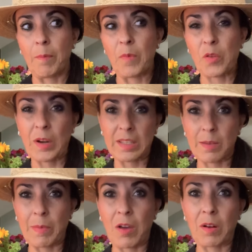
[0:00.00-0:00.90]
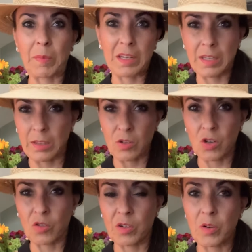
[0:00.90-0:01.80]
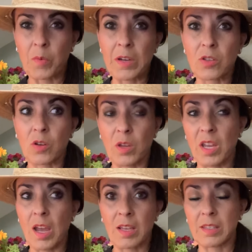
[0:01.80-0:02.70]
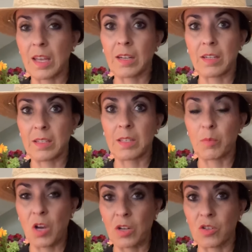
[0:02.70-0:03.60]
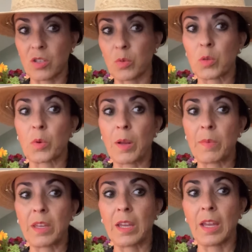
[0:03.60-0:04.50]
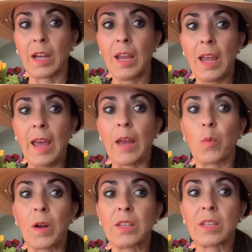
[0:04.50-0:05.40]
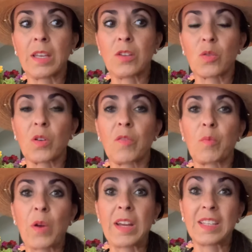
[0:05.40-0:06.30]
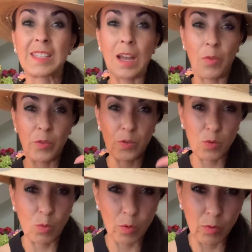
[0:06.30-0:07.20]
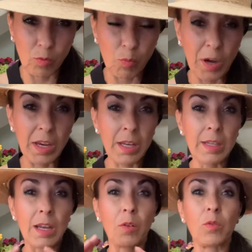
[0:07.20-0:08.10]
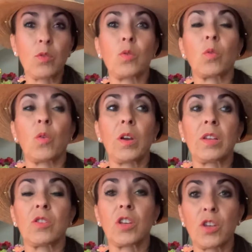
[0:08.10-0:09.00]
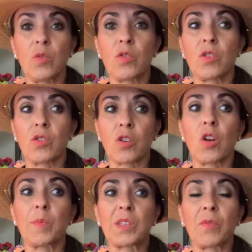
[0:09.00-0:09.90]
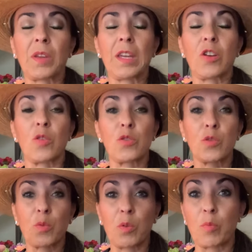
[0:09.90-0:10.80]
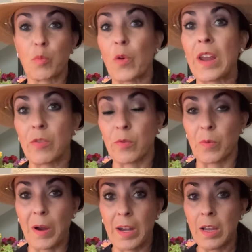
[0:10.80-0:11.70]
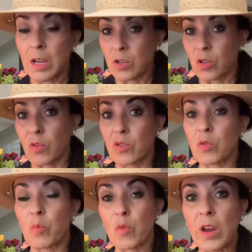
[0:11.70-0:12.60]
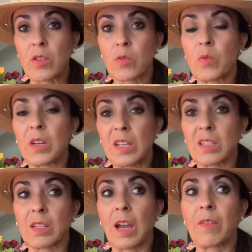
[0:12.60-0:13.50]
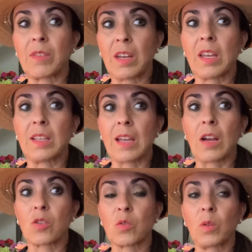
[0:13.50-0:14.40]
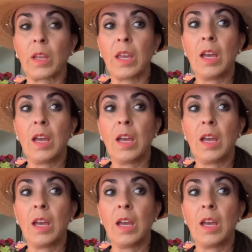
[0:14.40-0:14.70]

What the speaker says: threats about, I'm going to take the children away. So he has that in his subconscious, was what I'm thinking. And once he sort of breaks down the door, breaking down the door is huge in terms of he goes through a breakthrough, right? So there's a breakthrough in his life that he's actually